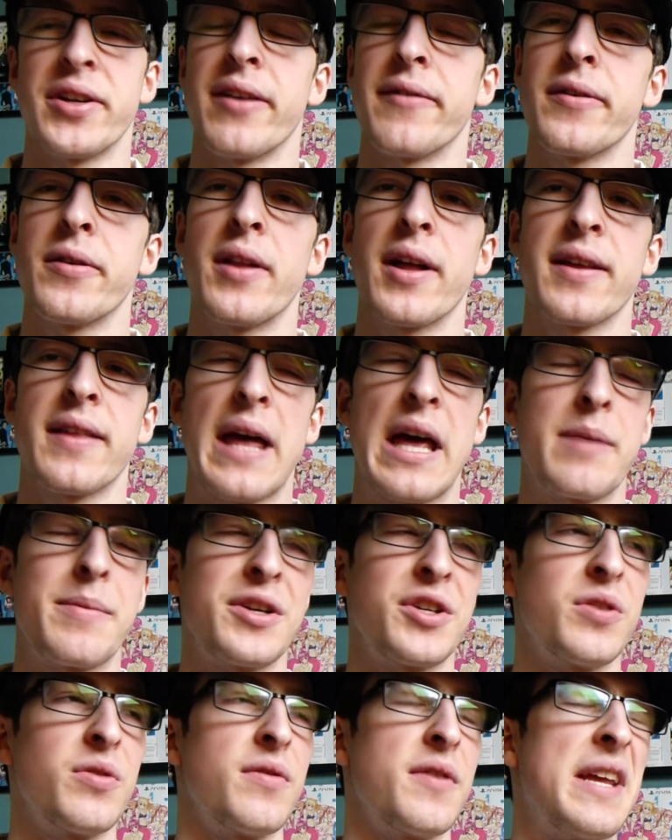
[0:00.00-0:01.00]
I feel like
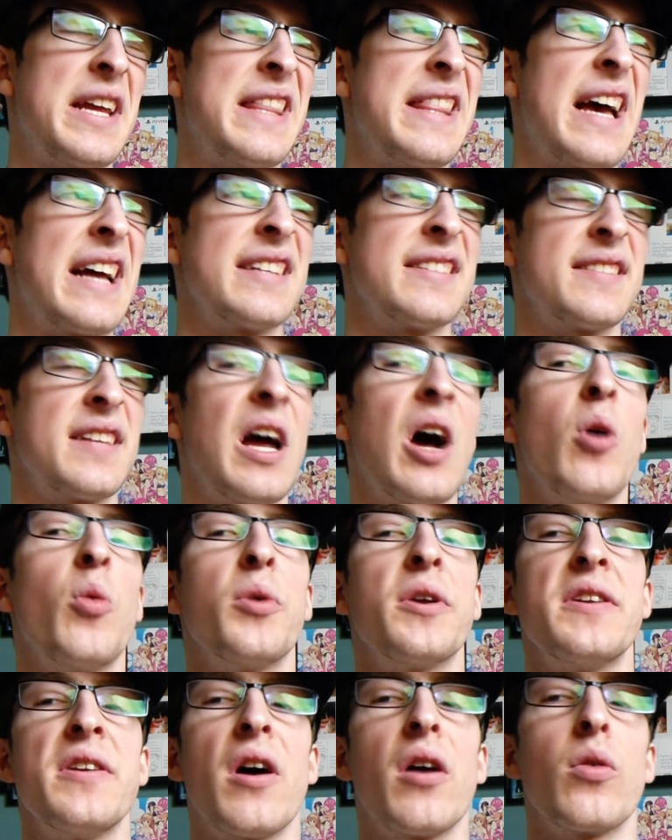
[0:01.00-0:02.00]
animation in that style
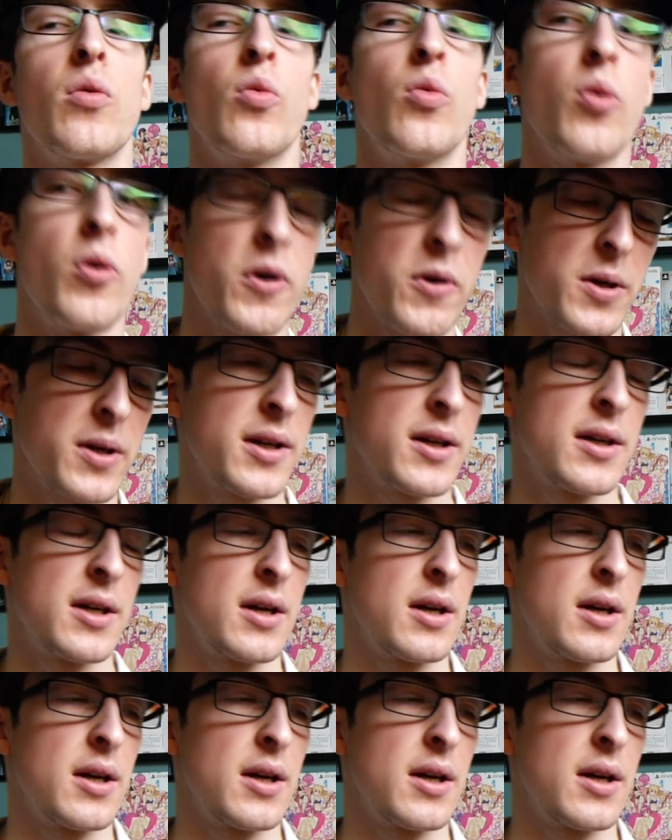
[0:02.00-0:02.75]
would not work.